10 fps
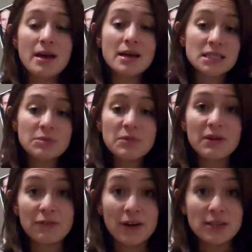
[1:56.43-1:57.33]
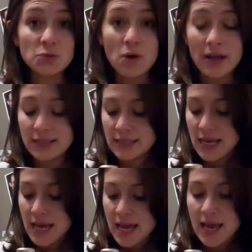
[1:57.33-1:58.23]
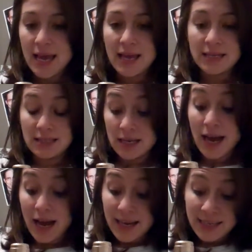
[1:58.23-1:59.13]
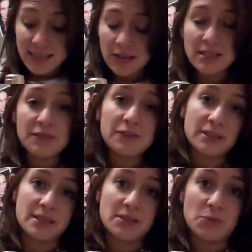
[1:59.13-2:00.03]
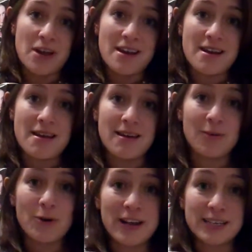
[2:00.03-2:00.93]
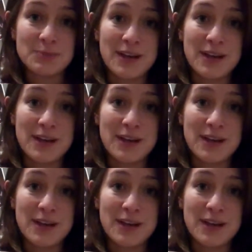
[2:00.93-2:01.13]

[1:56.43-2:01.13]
some of my friends' wines, and I can tell the difference when a wine has been